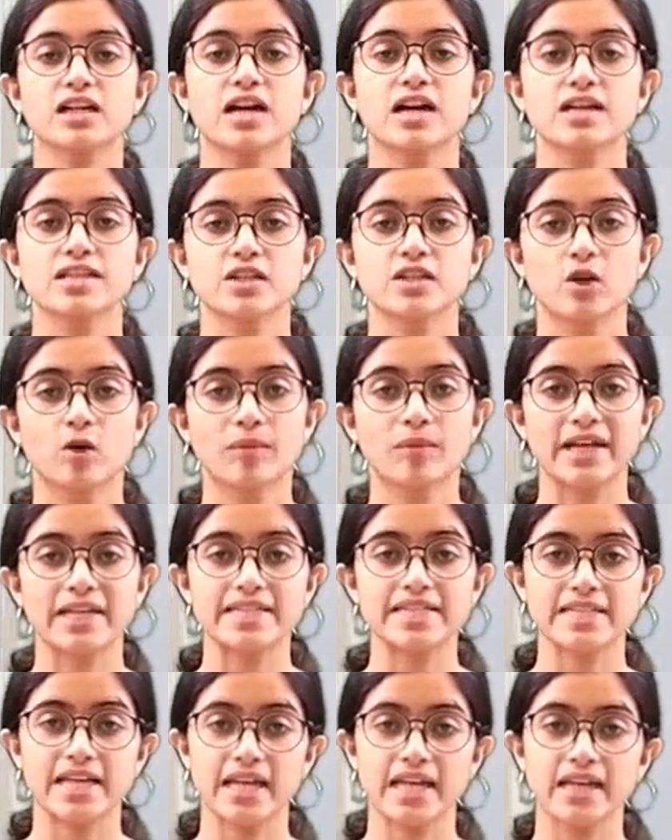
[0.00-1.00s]
carcinoma is
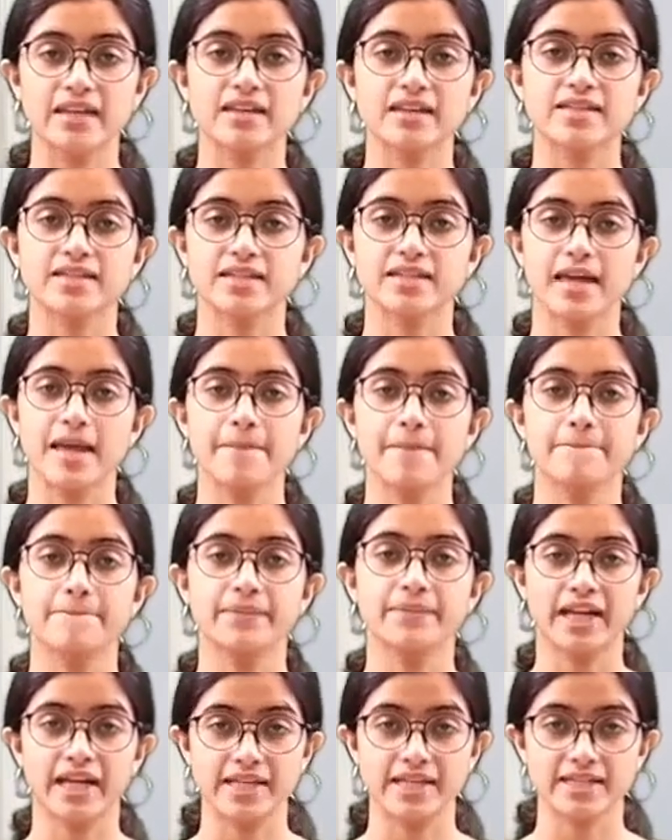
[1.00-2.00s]
staying in the same
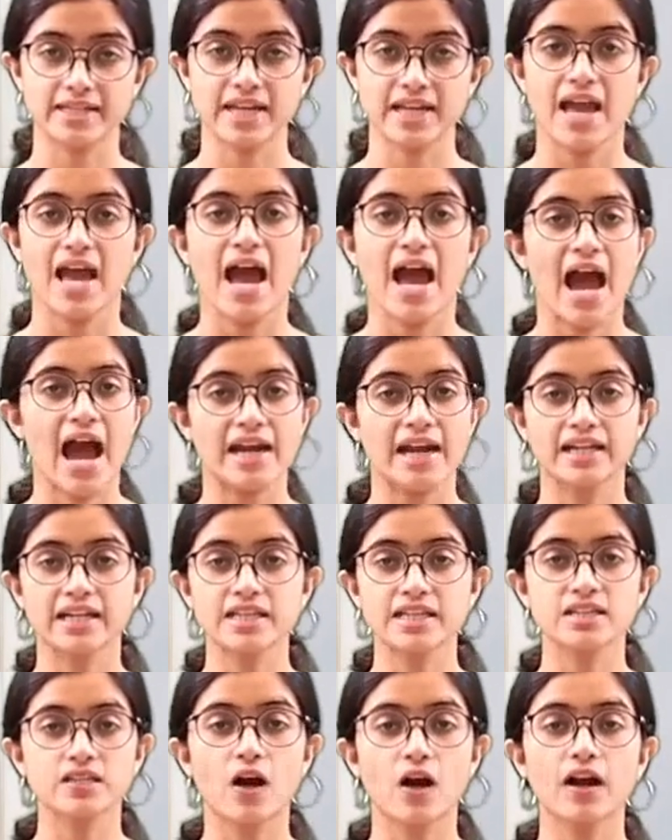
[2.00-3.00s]
place and it
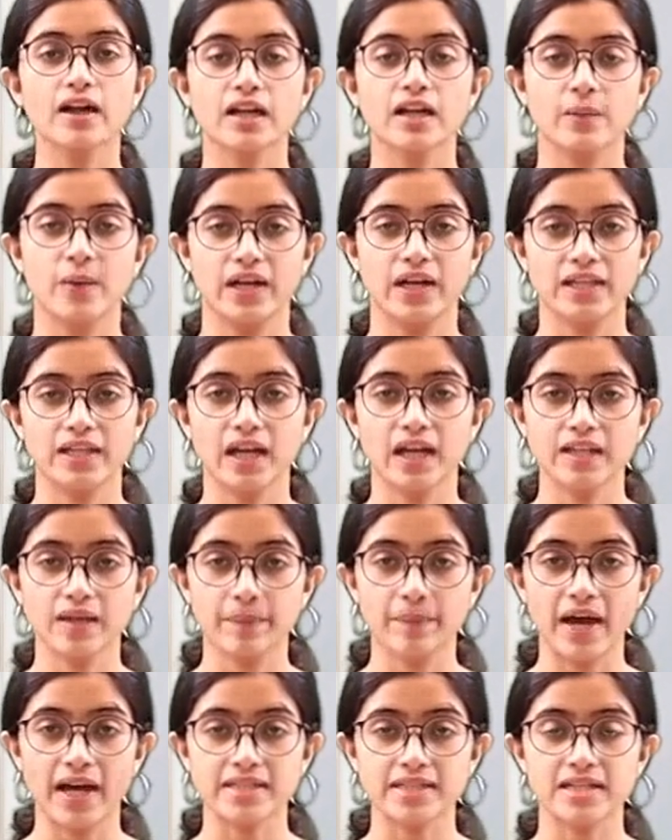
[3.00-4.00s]
is not invading the other
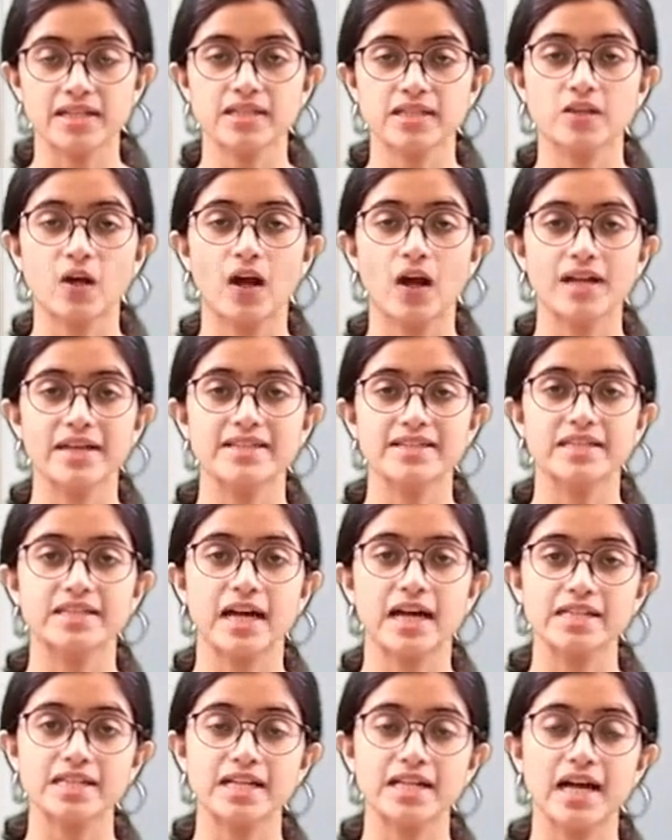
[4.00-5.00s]
parts, it is called as the
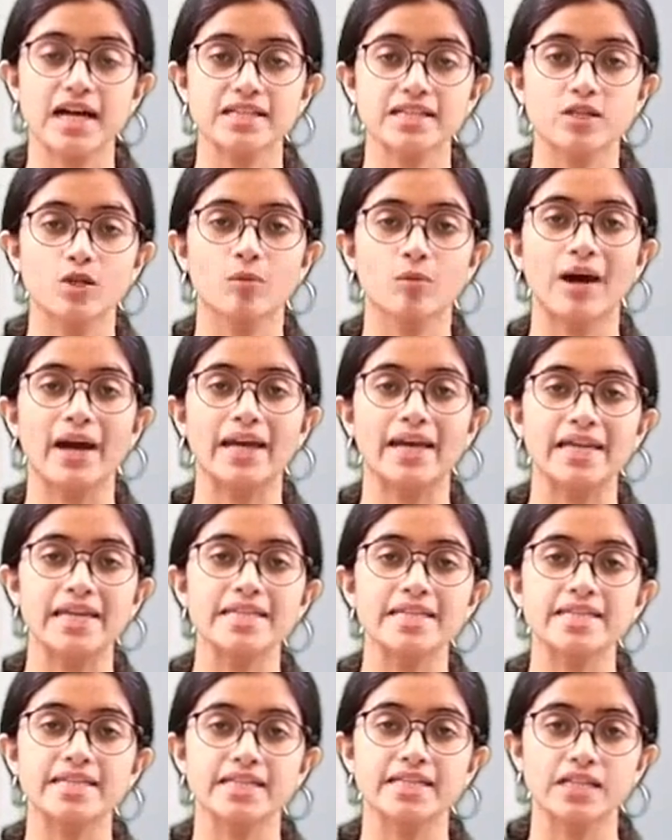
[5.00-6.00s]
ductal carcinoma
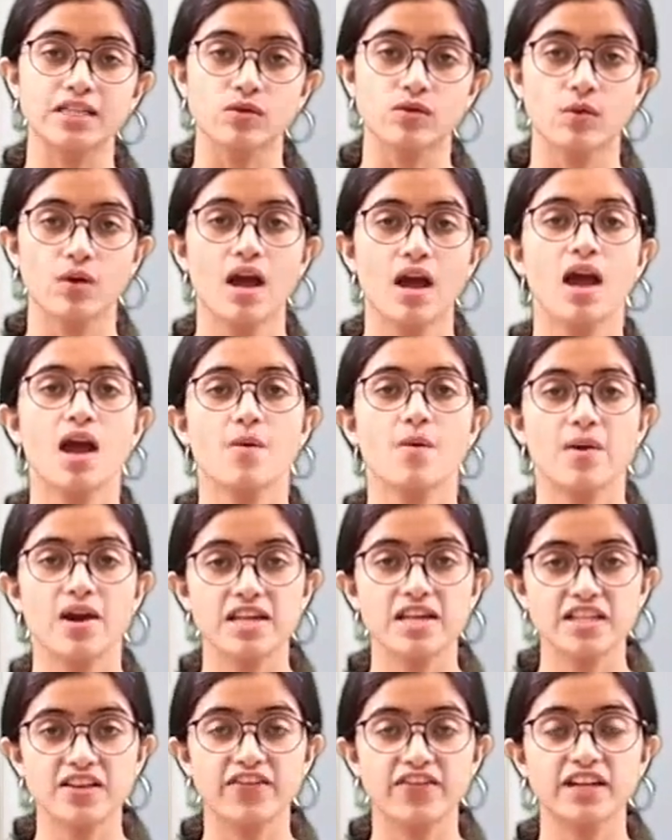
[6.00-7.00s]
in situ.
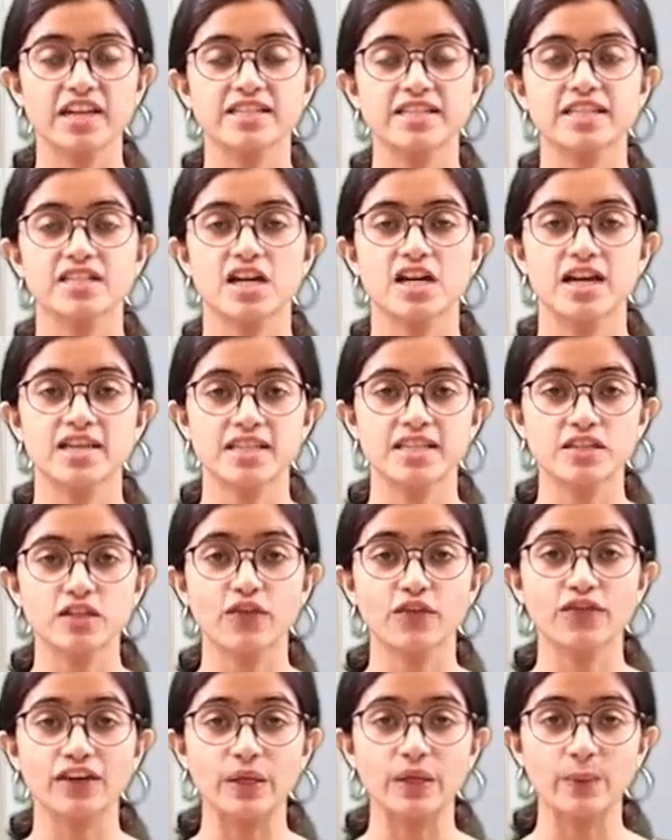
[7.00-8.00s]
Whereas if it is the chances
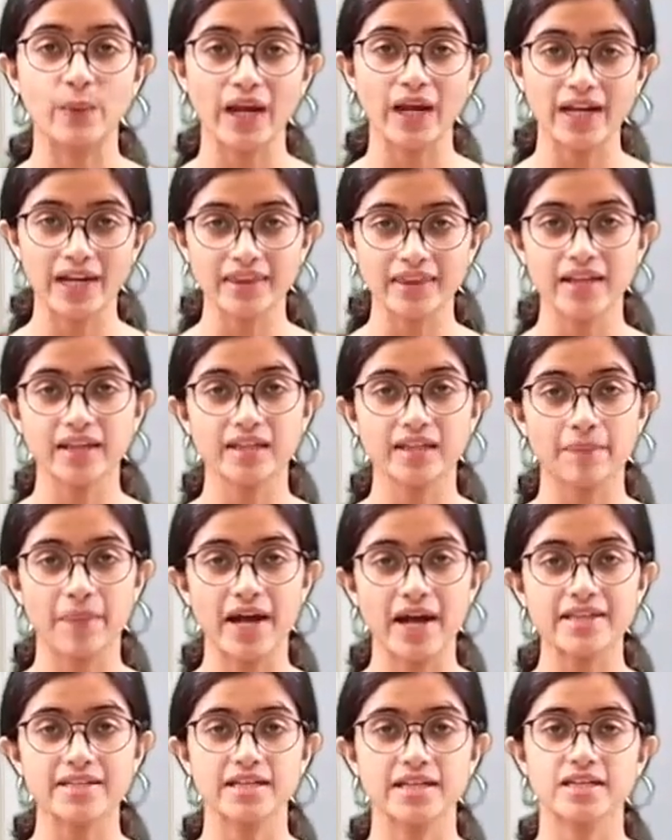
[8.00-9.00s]
of invading the other
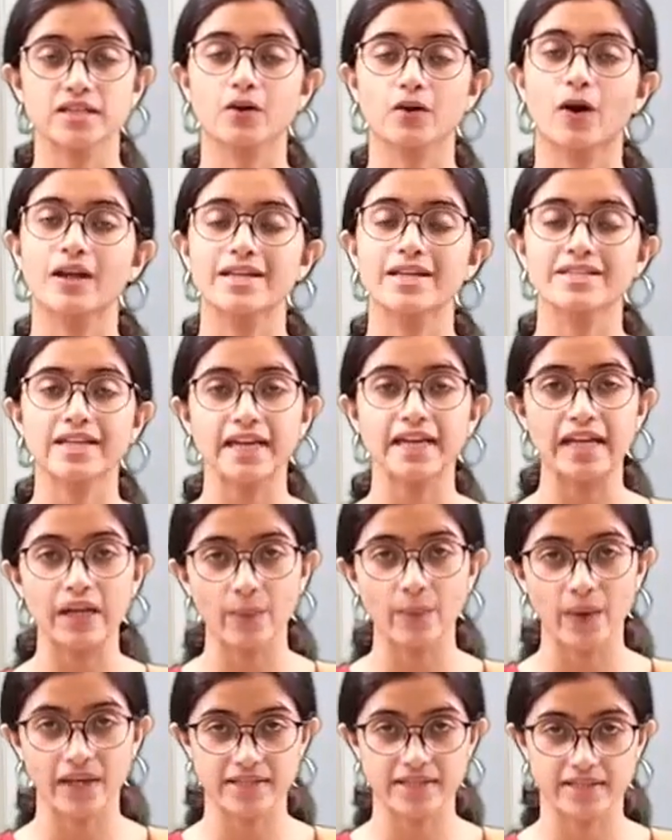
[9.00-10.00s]
parts, it is called as the
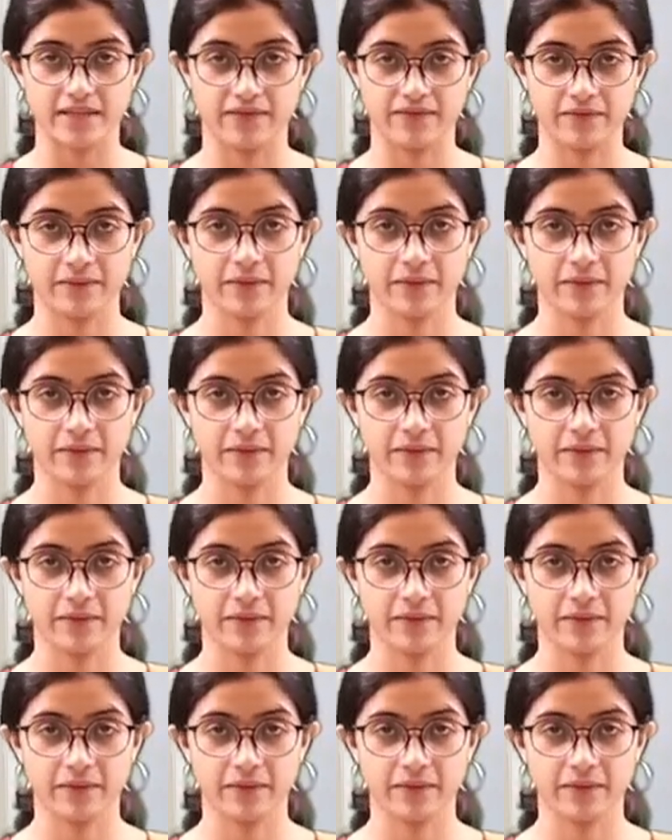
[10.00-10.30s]
invasive.